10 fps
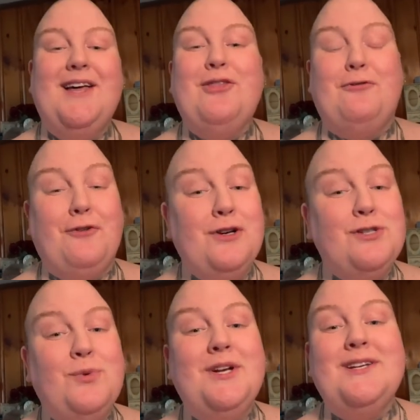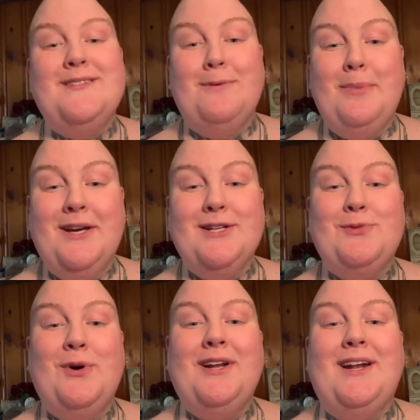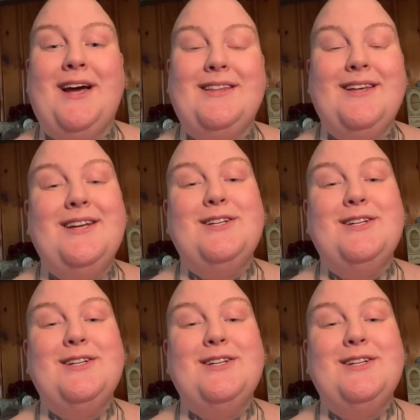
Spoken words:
The first one is the biggest one, and I think